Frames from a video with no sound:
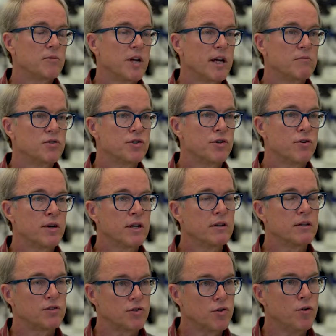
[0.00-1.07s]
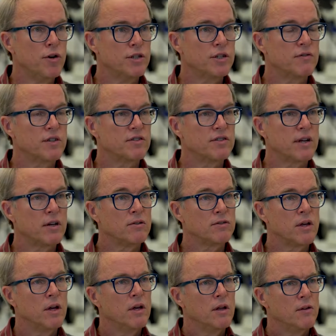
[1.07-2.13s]
Sometimes during the storage of the
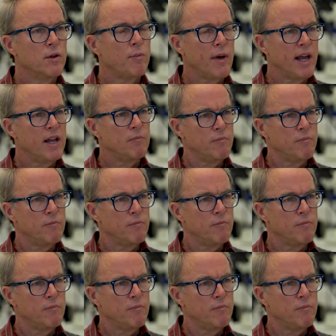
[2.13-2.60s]
cells, the